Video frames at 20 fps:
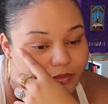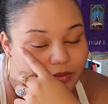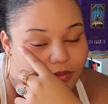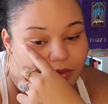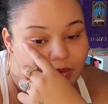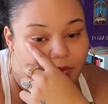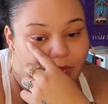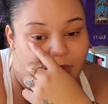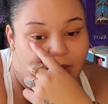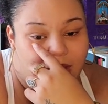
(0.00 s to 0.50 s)

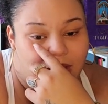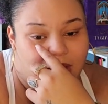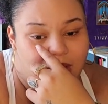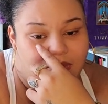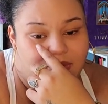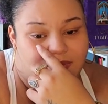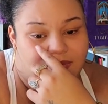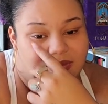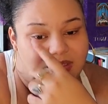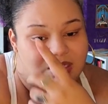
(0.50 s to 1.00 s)
The way it is
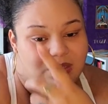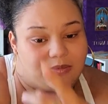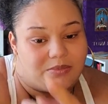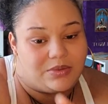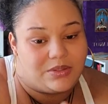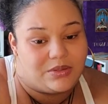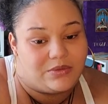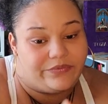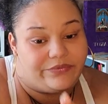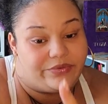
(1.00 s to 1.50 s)
for
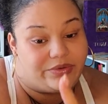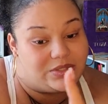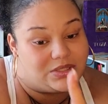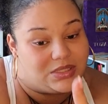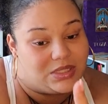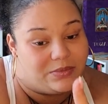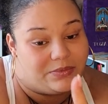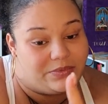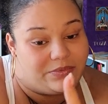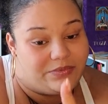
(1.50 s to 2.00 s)

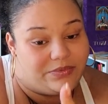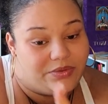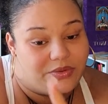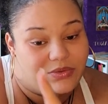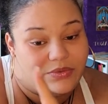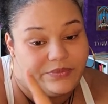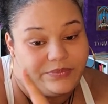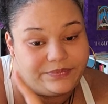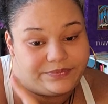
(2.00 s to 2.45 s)
some of you,